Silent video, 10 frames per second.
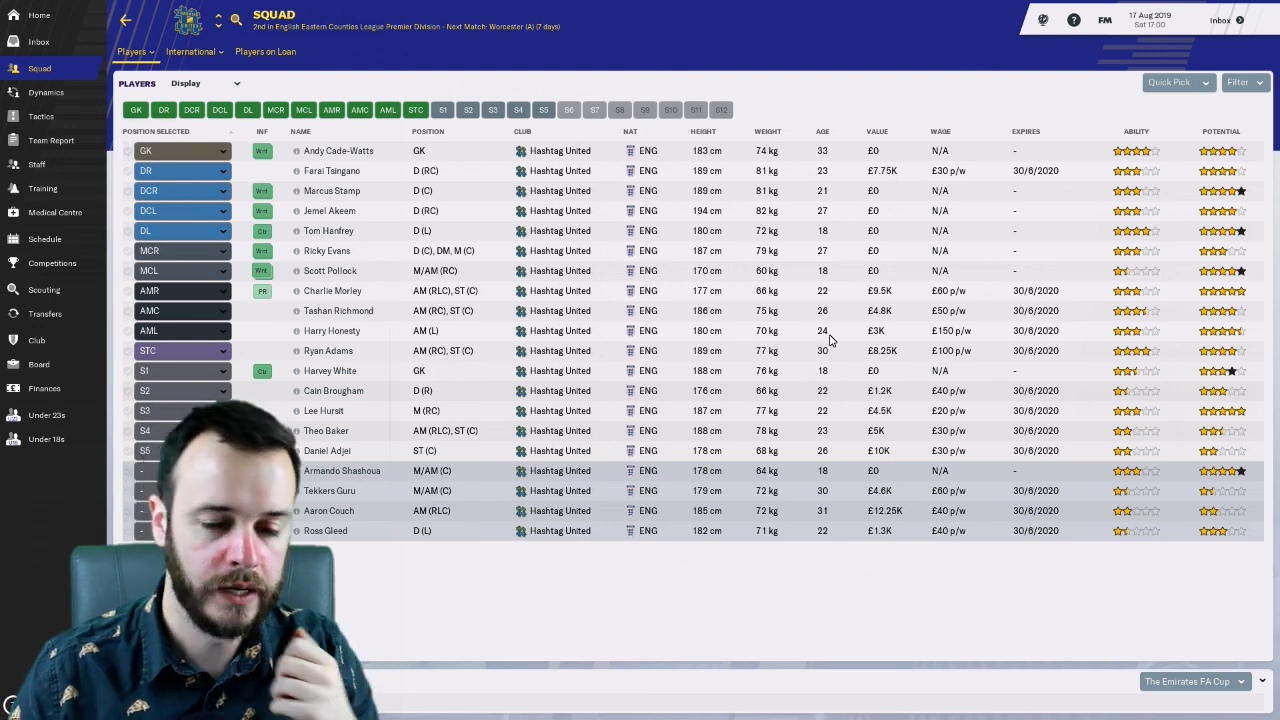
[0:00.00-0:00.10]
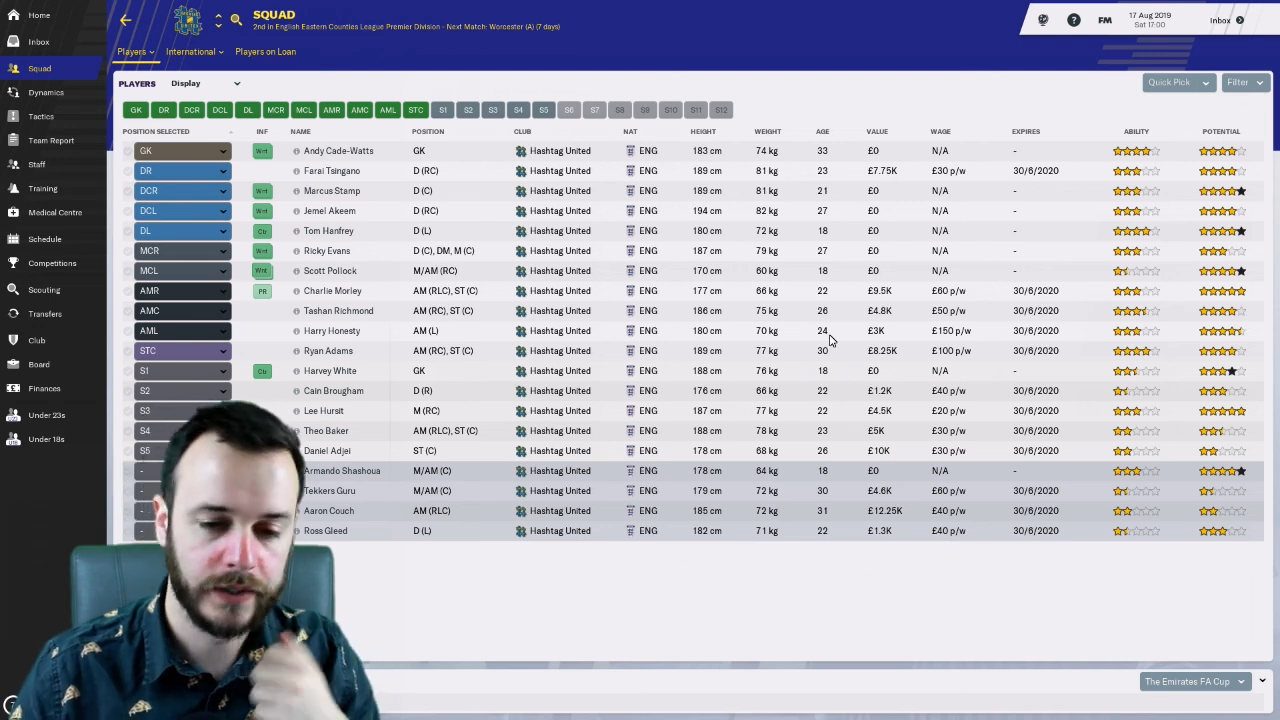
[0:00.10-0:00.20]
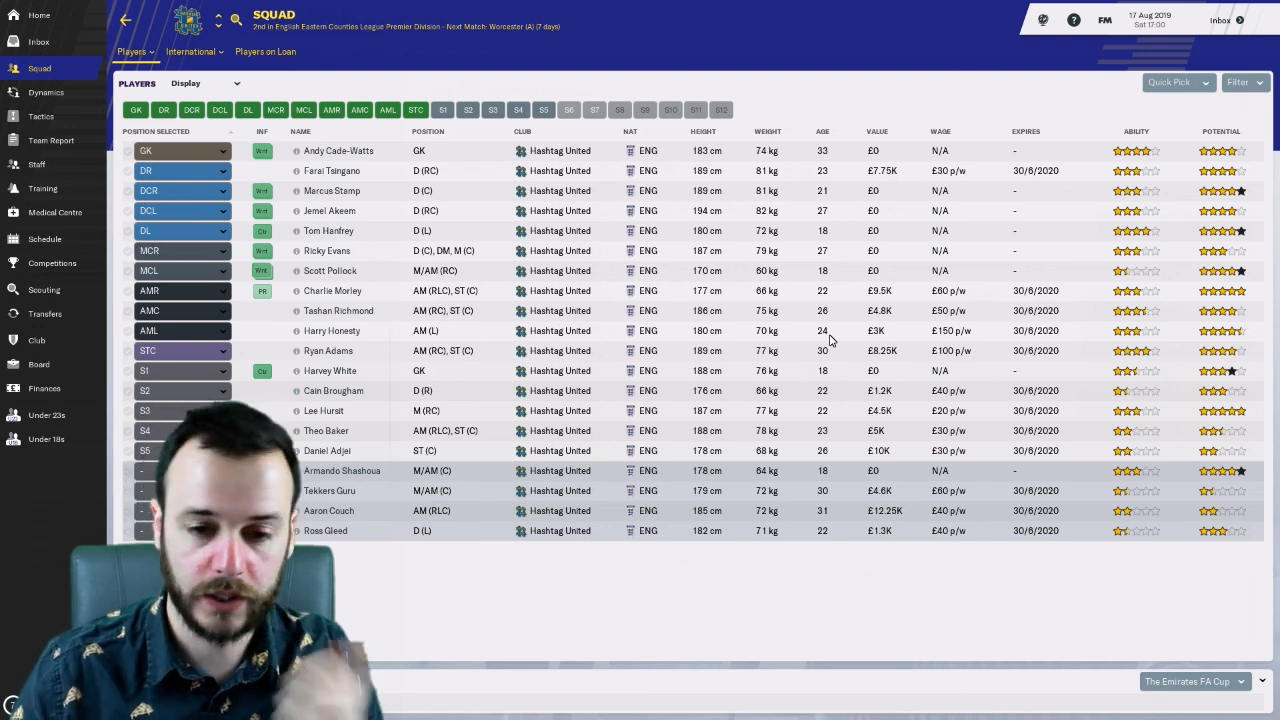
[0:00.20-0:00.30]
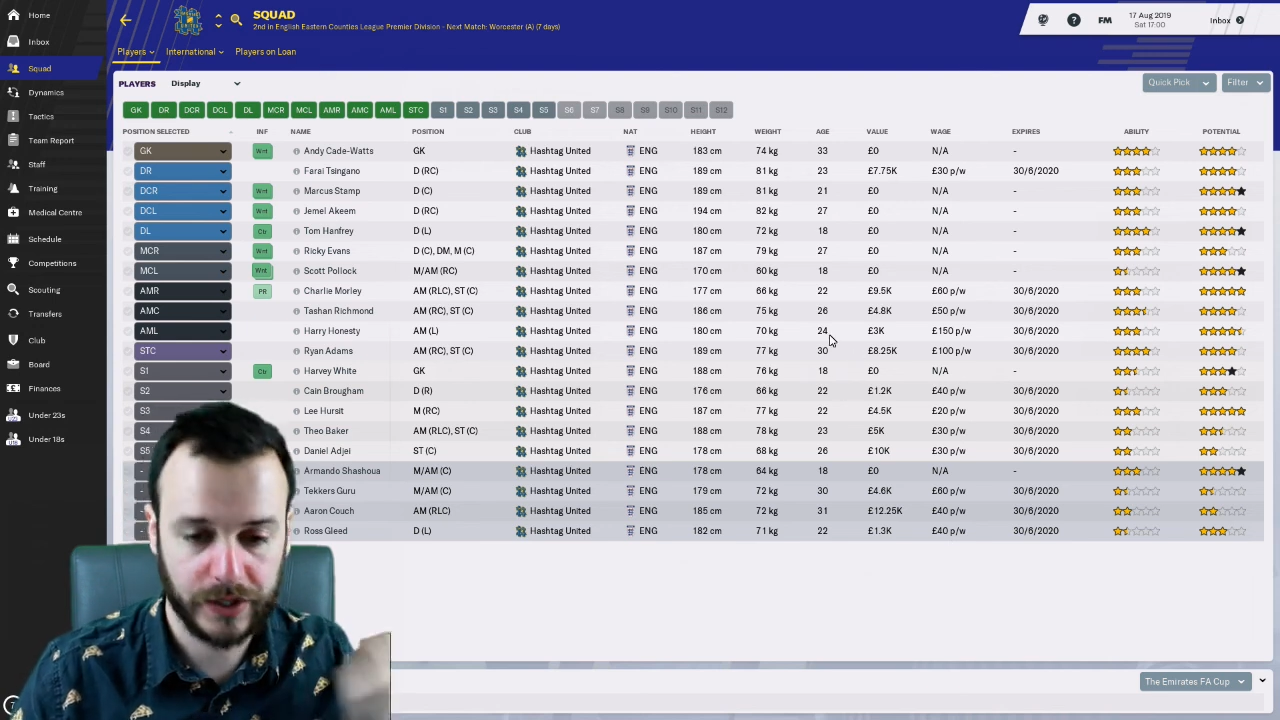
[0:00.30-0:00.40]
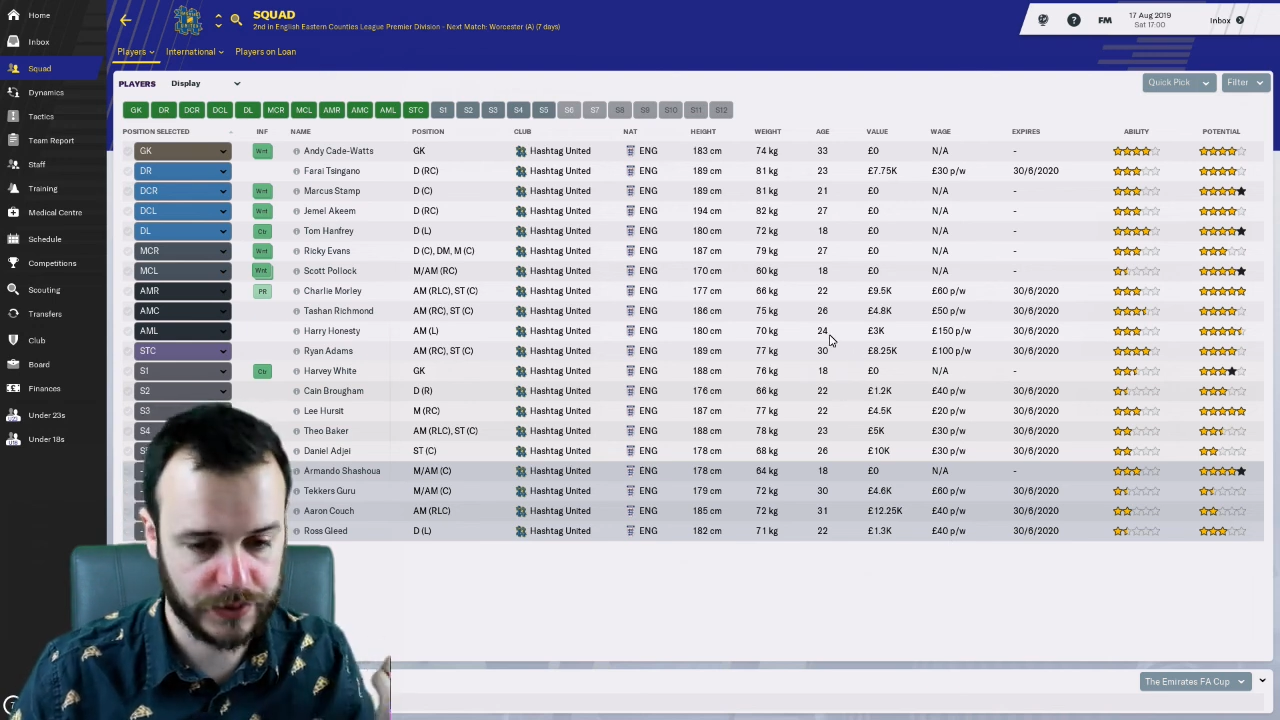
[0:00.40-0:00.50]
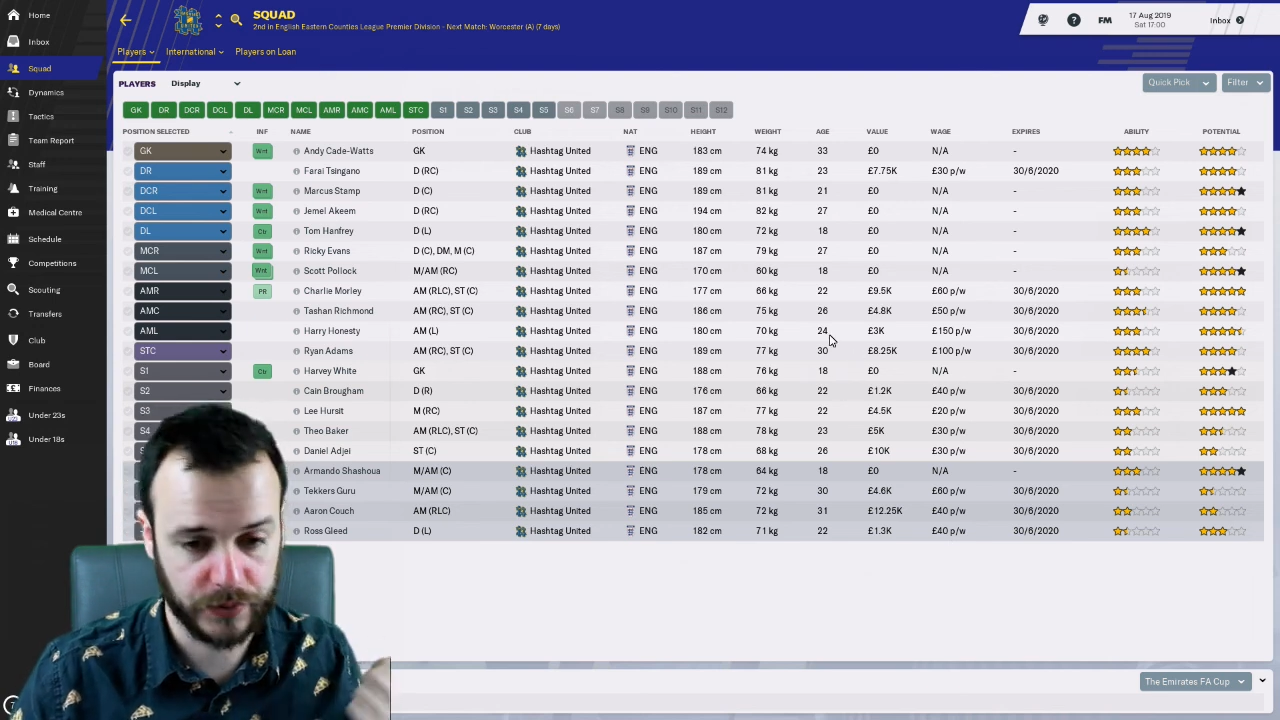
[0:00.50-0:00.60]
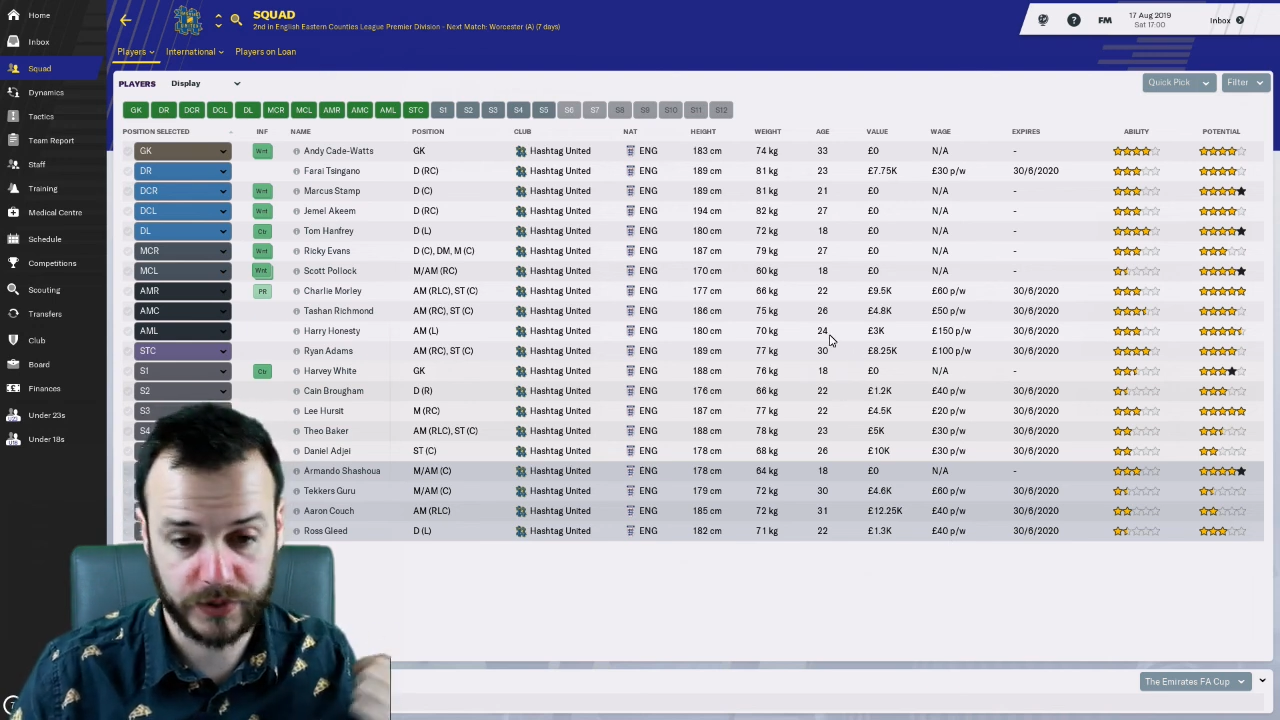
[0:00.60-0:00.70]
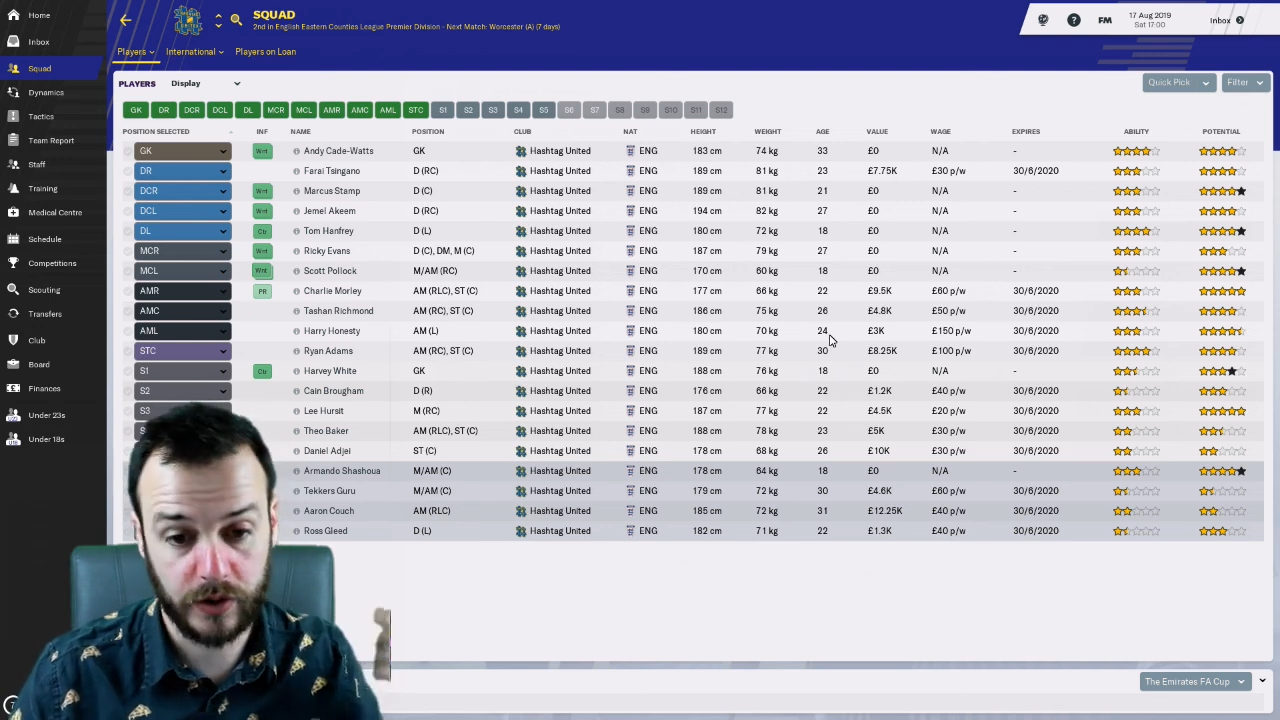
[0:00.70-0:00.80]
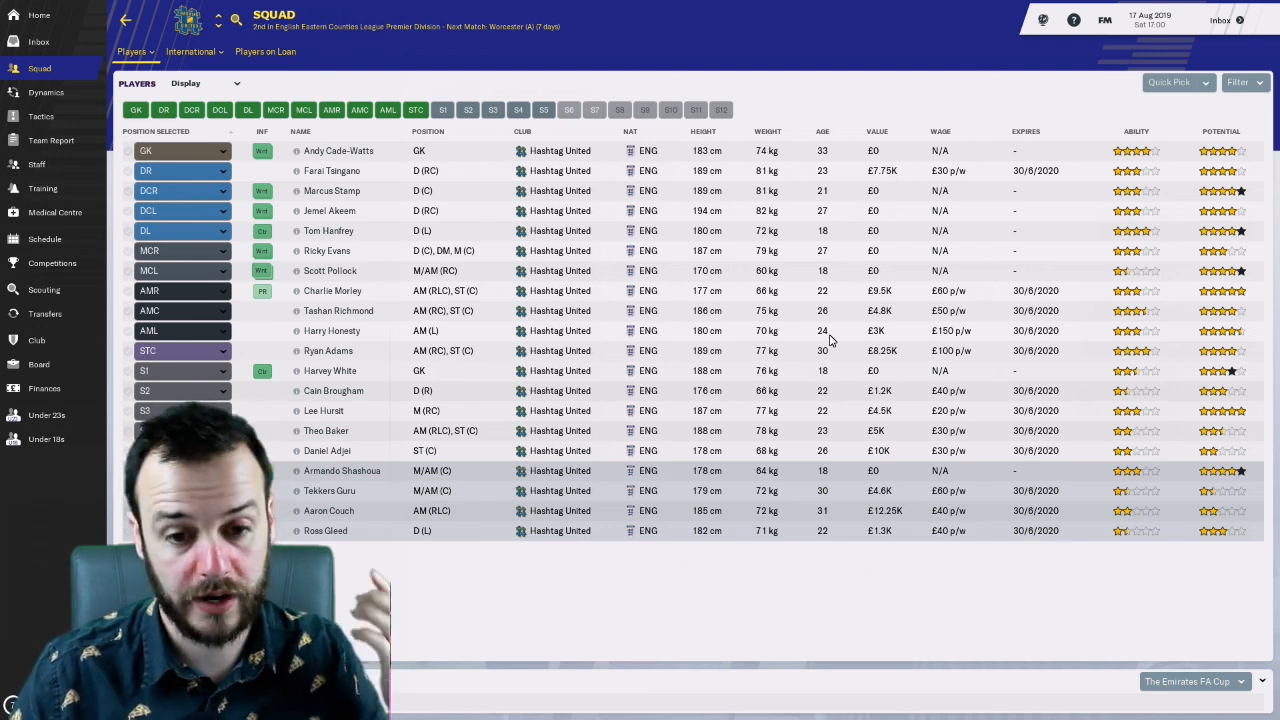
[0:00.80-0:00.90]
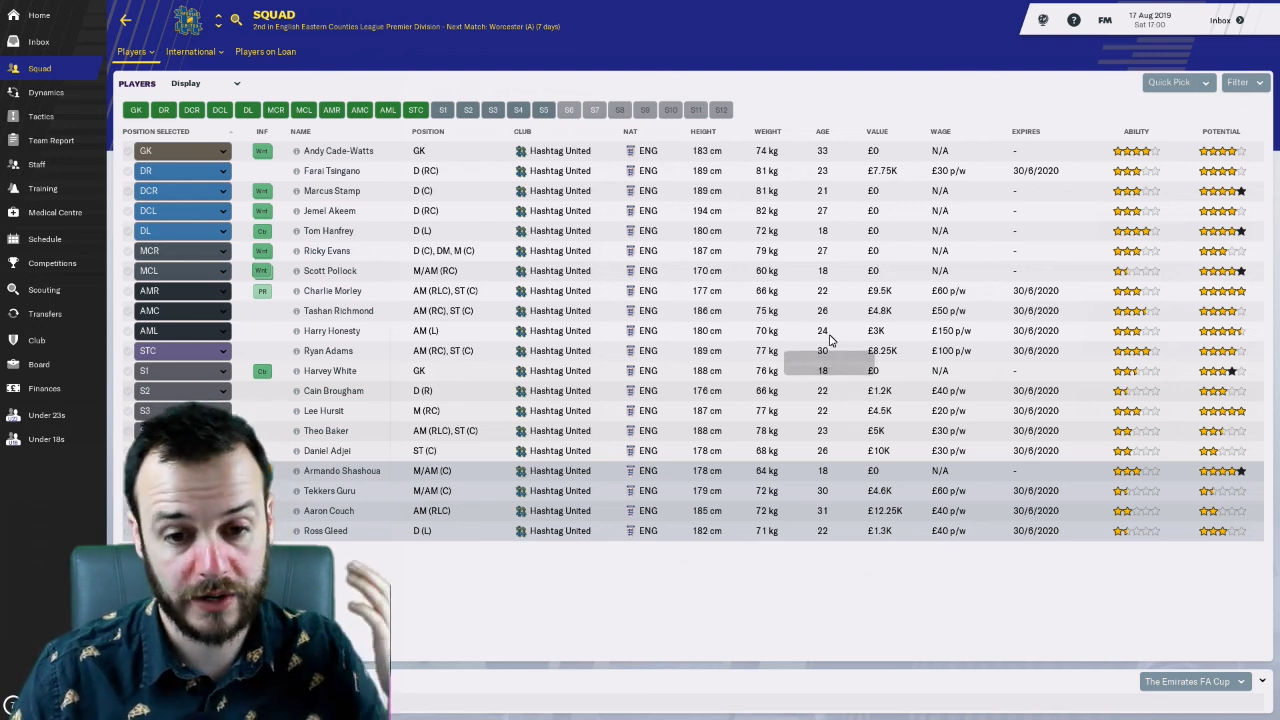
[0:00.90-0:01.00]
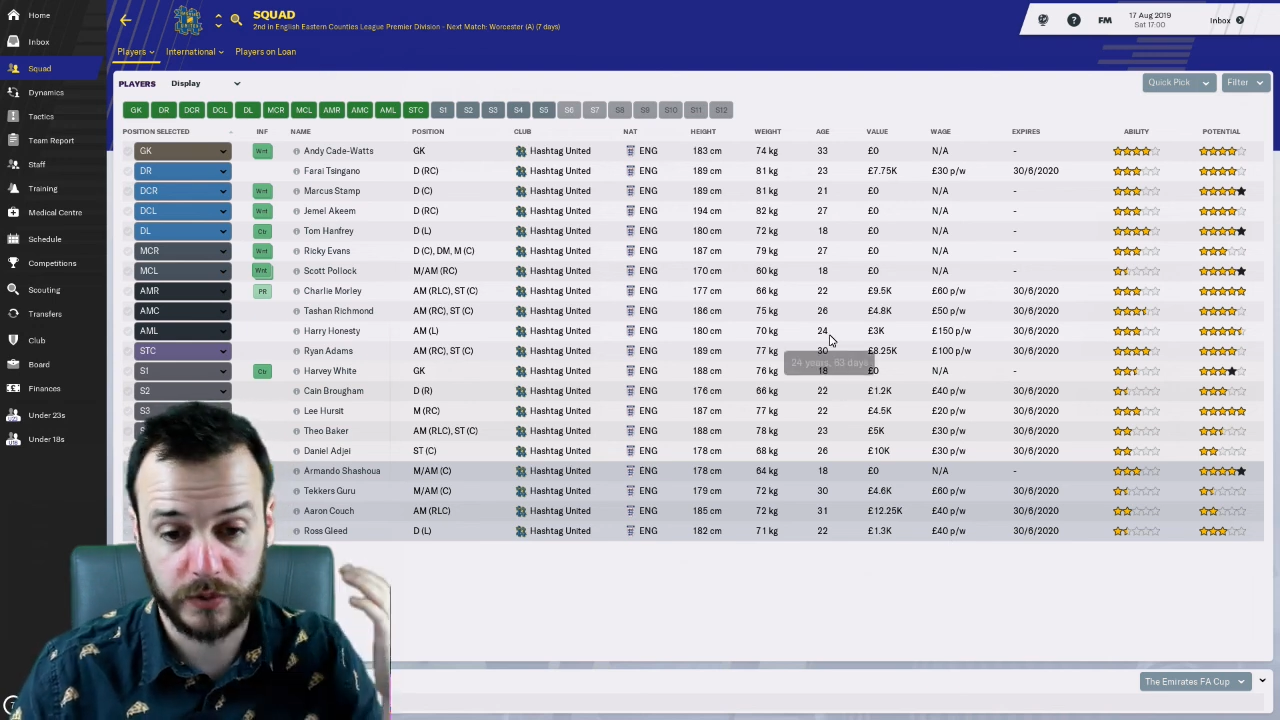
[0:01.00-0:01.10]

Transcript: The guys that retired,